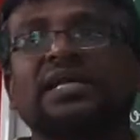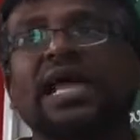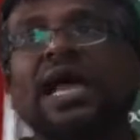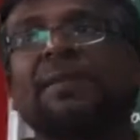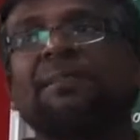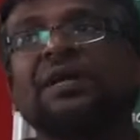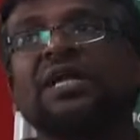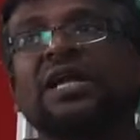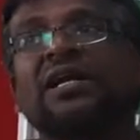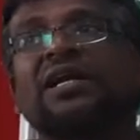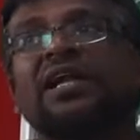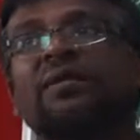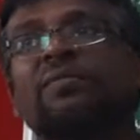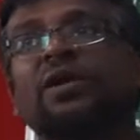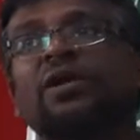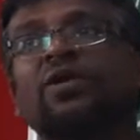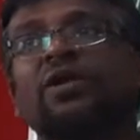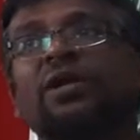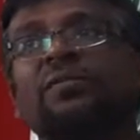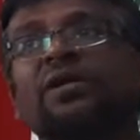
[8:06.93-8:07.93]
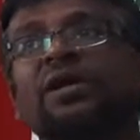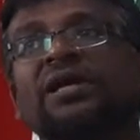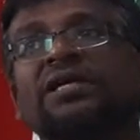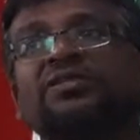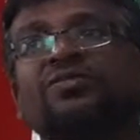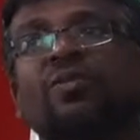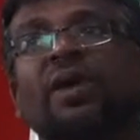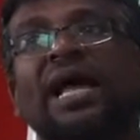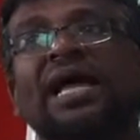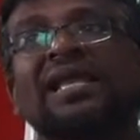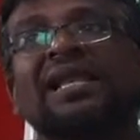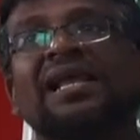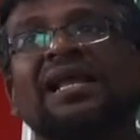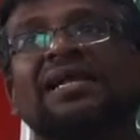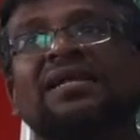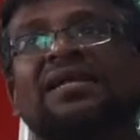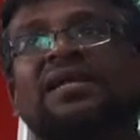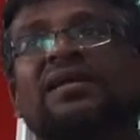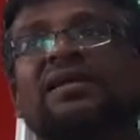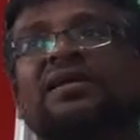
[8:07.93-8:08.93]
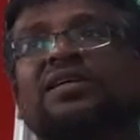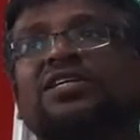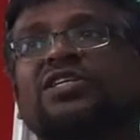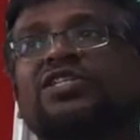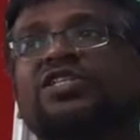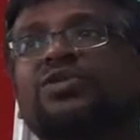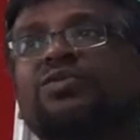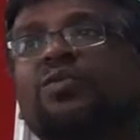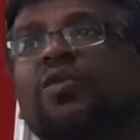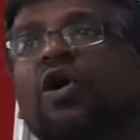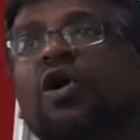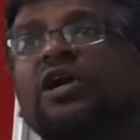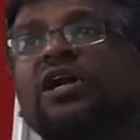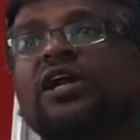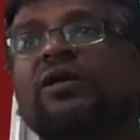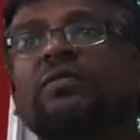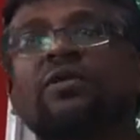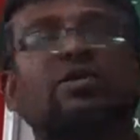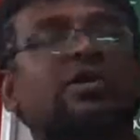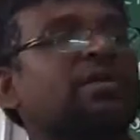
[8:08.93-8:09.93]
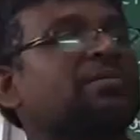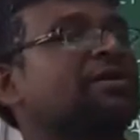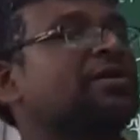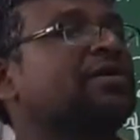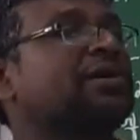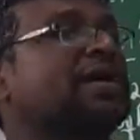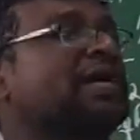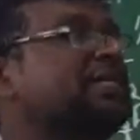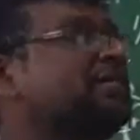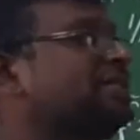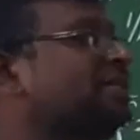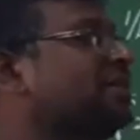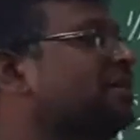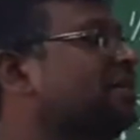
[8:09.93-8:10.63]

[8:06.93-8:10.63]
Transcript: Capital WW is violet, small ww is